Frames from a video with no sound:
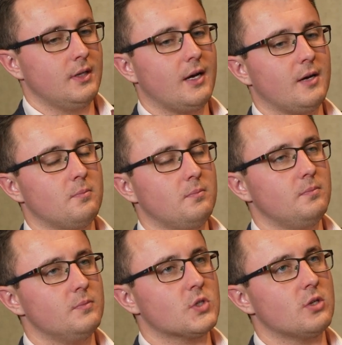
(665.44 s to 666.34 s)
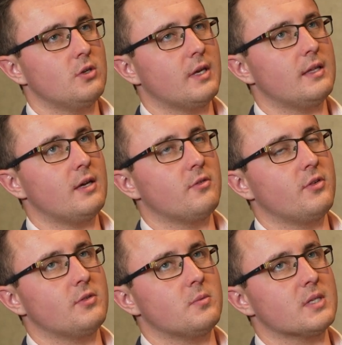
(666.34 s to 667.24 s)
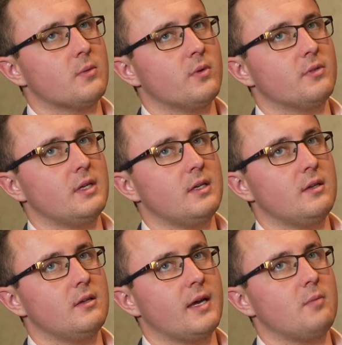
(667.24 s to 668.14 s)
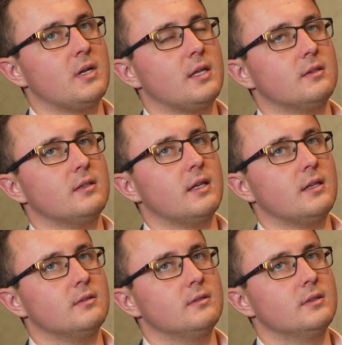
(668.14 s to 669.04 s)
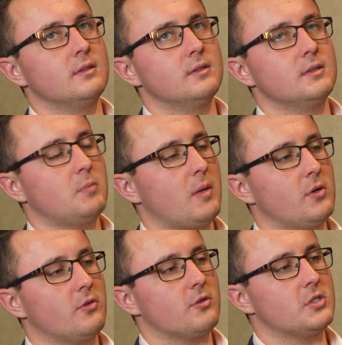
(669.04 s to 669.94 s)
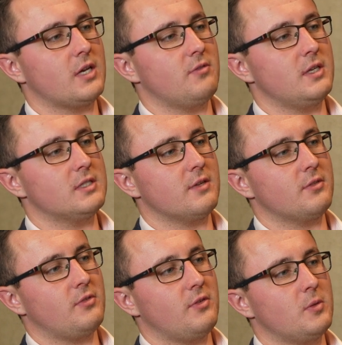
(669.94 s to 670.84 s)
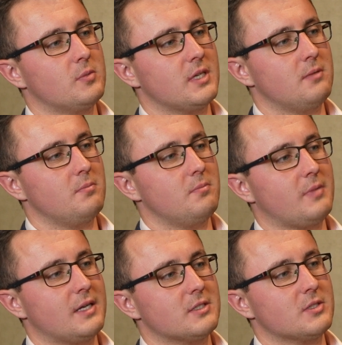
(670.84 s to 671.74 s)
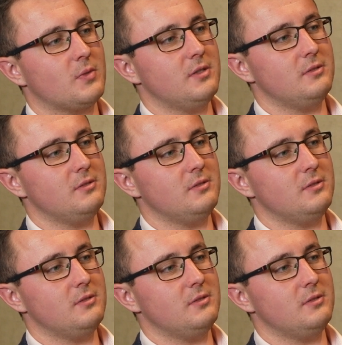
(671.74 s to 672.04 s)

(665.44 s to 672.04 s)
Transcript: um, so you get the other fifty percent with the eight million and then maybe look for a J V to give the fifty percent back to someone